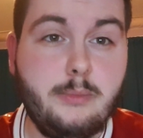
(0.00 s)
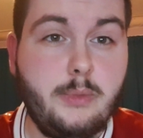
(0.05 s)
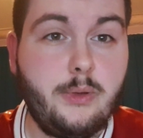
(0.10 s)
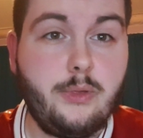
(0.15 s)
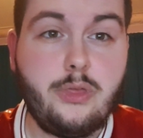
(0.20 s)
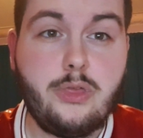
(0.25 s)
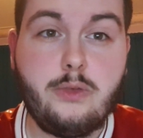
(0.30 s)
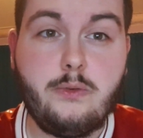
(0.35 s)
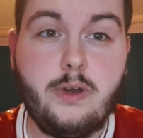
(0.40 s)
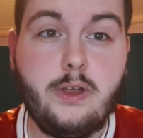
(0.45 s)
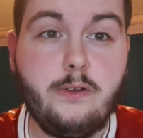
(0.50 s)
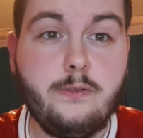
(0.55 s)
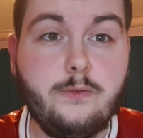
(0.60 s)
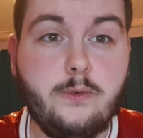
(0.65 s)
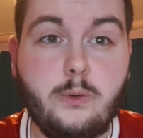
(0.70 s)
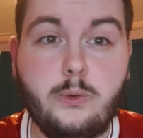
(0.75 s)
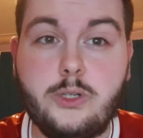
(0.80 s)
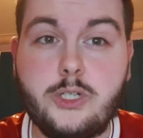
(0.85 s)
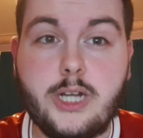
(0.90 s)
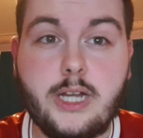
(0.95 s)
about 3 or
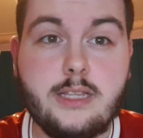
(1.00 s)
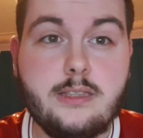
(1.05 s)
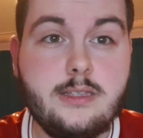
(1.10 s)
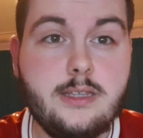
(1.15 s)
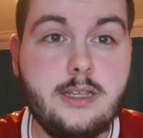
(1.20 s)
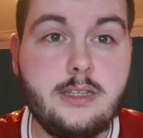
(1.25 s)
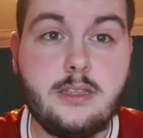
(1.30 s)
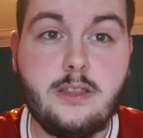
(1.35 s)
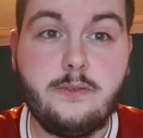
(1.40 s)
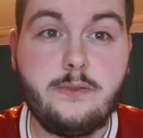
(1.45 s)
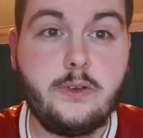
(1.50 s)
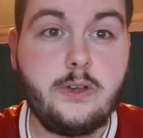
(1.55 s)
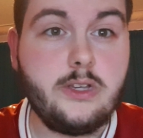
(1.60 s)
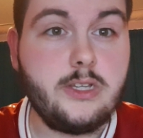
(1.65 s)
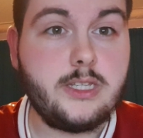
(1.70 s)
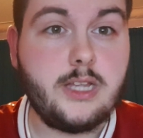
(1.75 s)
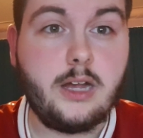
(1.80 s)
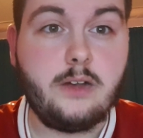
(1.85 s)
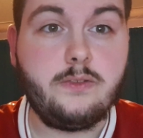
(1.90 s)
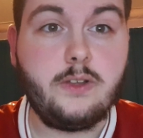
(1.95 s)
4 chances in the
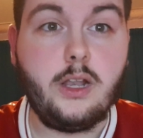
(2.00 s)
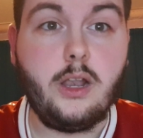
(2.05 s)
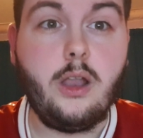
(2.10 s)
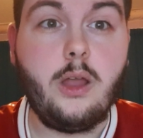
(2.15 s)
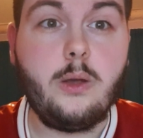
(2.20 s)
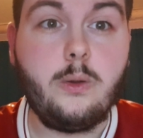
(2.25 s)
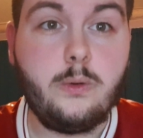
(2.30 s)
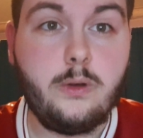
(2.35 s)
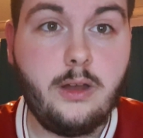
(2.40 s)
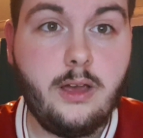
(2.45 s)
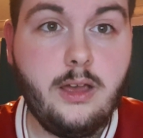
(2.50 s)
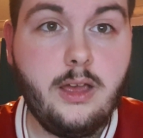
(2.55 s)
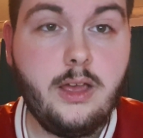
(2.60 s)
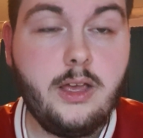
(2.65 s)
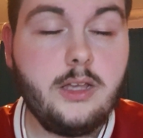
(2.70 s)
first half alone.